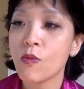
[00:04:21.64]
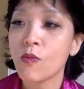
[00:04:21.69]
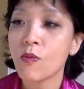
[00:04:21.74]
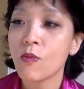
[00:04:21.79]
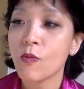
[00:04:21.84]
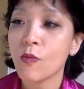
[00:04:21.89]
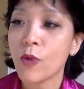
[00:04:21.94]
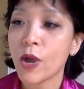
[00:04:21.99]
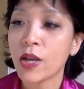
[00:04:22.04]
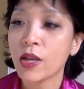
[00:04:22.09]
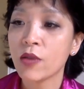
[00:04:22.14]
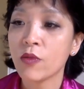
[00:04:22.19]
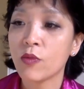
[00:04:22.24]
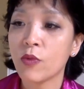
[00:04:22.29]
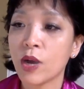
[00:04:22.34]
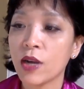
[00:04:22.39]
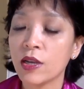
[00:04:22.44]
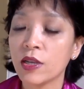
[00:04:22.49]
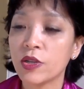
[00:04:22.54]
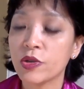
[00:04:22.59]
when you
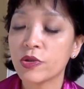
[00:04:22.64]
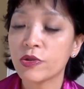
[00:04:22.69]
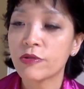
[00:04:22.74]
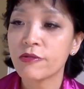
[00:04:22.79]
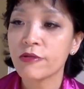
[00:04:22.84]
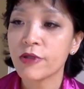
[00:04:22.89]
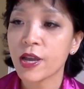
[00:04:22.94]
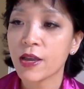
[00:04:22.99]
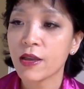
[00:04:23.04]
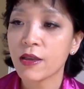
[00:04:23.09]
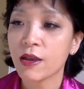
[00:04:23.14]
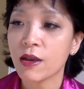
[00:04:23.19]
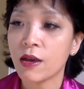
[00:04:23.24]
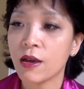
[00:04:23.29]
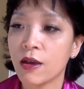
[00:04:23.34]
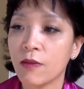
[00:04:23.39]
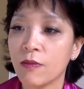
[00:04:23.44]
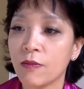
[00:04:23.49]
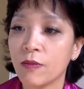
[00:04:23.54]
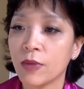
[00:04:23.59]
wanted to create
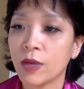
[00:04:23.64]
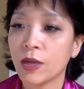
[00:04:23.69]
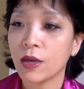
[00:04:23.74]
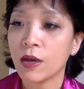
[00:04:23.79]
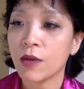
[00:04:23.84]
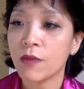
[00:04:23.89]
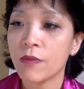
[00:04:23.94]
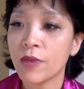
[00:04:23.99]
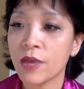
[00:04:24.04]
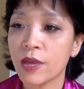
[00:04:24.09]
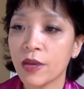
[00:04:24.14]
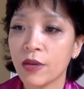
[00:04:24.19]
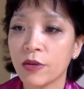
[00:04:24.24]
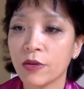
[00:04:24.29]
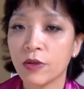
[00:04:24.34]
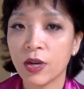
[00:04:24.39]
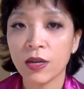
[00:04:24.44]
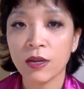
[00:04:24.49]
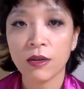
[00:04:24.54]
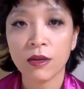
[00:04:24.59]
a
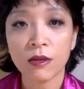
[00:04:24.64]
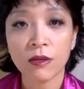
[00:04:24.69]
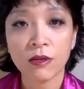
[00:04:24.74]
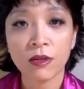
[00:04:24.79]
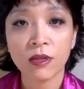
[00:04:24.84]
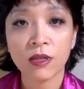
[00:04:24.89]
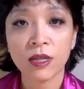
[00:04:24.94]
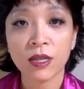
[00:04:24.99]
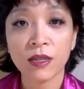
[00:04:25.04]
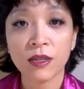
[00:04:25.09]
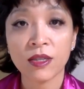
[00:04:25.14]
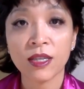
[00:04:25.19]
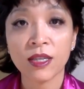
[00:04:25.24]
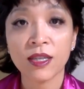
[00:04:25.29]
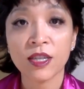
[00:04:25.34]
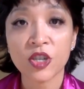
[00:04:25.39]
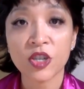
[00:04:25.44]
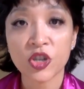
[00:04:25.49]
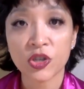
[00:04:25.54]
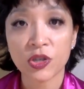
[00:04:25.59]
meal,
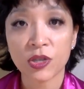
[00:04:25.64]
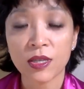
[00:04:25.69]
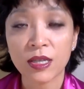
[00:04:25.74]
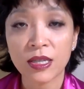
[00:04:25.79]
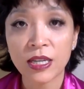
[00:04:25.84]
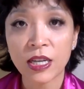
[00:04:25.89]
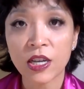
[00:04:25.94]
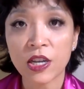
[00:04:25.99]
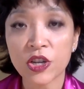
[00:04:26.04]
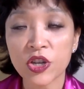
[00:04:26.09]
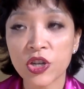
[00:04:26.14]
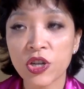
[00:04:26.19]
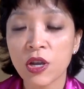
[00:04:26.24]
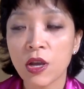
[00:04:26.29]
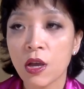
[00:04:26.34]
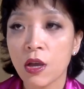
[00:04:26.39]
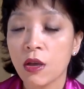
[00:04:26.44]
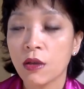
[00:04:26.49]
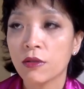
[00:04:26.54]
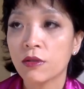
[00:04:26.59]
delicious dish,
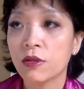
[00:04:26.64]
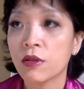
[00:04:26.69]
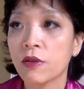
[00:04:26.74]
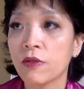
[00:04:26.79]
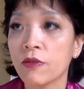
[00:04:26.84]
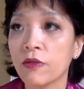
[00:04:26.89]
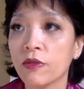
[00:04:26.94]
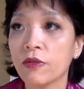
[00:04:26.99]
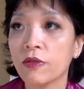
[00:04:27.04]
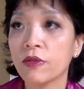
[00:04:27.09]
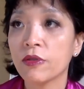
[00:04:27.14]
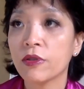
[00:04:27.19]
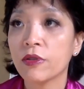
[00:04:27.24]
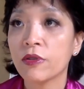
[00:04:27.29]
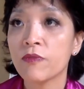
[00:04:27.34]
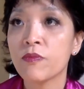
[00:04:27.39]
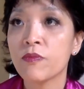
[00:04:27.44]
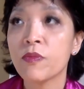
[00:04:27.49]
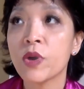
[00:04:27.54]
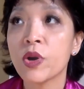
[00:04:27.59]
the
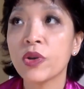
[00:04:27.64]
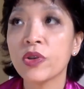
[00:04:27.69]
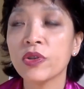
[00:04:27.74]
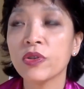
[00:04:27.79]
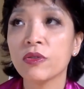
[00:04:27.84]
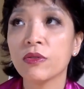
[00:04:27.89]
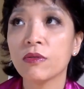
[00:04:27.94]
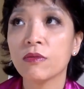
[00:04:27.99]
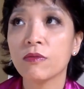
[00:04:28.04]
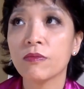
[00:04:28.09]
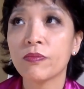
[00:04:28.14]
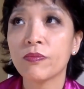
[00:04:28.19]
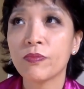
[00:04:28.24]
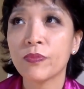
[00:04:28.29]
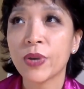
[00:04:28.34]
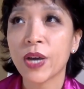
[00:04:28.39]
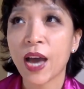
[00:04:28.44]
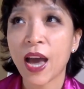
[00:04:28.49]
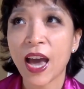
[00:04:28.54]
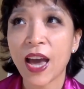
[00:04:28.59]
most,
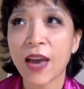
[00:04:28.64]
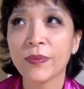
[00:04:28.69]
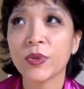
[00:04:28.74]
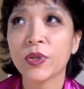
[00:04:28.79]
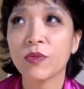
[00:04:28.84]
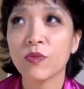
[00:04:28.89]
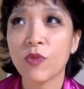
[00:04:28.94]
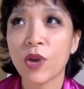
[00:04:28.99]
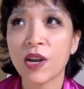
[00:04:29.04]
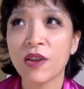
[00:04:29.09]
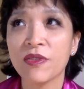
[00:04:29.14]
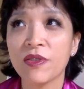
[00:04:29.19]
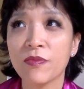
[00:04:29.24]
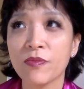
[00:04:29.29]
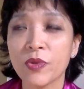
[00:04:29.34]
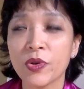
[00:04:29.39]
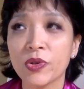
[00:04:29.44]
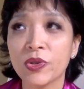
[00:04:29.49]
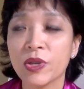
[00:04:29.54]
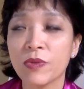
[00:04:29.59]
perhaps one of the
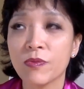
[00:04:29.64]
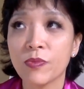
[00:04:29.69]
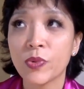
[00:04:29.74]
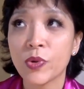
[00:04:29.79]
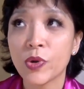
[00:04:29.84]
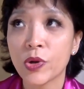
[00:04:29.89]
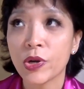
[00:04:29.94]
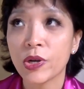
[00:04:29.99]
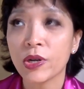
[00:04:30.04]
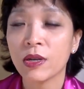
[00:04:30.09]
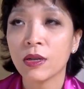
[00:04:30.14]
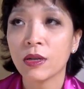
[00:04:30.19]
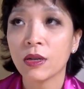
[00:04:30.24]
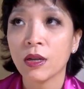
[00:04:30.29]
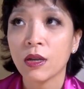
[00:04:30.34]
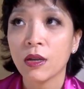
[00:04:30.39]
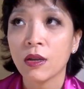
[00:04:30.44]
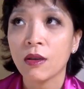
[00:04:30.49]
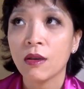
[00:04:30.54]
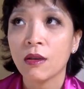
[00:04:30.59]
most important
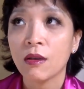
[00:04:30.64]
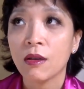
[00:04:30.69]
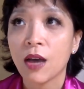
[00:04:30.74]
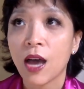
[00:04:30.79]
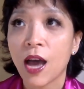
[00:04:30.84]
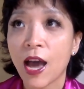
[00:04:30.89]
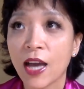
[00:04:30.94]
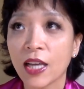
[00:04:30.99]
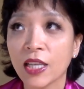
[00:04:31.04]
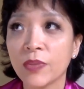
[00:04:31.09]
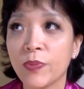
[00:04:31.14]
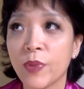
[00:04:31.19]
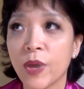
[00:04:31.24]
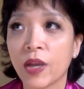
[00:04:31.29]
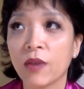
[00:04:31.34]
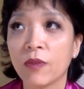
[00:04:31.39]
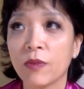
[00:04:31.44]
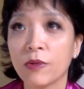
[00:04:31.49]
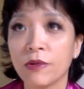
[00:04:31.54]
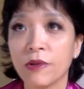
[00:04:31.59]

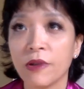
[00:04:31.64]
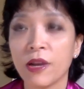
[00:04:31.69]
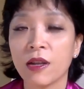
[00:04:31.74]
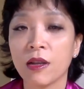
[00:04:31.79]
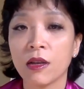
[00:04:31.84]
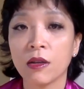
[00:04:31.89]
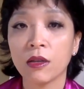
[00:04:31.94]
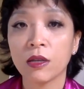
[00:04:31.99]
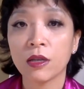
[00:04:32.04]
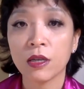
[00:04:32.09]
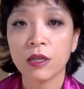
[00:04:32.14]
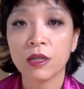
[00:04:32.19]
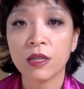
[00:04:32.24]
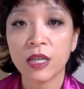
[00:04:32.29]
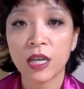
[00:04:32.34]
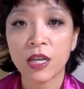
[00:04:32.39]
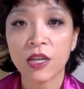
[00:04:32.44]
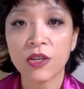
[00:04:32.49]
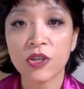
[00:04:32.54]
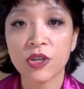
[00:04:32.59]
aspect of creating a good
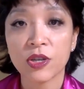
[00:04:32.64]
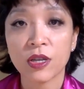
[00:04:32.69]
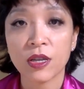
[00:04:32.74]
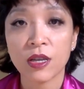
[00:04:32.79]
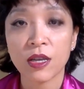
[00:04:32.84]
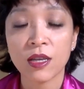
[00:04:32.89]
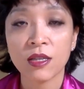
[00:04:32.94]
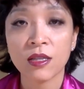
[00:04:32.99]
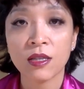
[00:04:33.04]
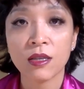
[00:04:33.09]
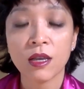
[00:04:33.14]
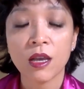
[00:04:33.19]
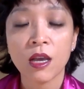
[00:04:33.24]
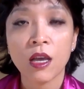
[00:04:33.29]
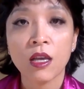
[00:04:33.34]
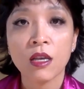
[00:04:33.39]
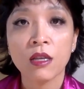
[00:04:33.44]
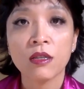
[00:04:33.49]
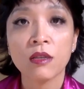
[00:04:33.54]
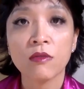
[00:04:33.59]
dish is
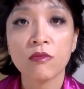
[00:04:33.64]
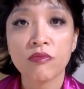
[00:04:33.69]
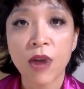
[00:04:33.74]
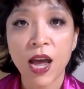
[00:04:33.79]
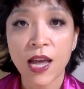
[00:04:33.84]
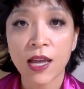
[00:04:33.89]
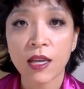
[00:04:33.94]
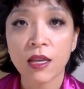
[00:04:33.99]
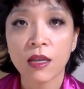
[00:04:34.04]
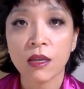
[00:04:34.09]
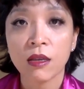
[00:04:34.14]
the right,